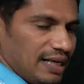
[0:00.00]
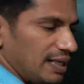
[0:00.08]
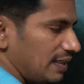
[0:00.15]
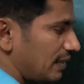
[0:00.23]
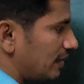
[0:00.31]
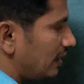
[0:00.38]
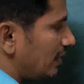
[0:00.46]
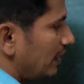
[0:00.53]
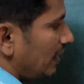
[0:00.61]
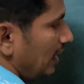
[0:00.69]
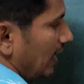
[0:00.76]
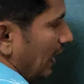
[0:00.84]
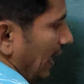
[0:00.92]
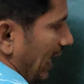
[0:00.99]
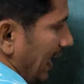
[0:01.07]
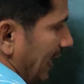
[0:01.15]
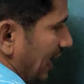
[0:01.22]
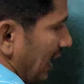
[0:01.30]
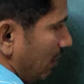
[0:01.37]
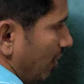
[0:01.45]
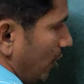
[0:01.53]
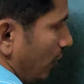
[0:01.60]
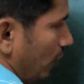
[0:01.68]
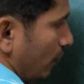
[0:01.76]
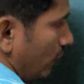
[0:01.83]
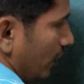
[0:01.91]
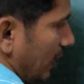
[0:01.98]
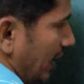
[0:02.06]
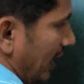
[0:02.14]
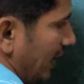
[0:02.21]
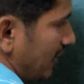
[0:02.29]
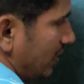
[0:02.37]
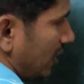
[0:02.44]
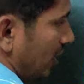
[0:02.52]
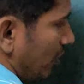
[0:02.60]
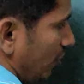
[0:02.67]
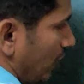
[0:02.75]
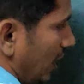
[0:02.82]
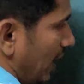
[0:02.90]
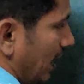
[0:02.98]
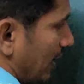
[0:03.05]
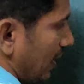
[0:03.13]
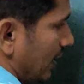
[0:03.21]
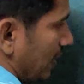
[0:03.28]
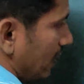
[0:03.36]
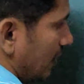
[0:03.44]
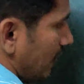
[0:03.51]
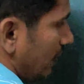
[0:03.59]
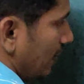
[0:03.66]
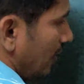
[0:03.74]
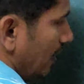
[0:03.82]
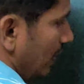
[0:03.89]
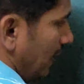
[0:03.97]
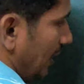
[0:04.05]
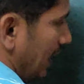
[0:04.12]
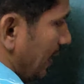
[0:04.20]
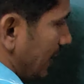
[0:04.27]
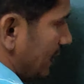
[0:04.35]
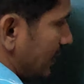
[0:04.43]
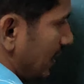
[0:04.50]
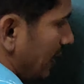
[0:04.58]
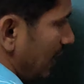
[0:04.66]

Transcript: layer, and above a cellular layer is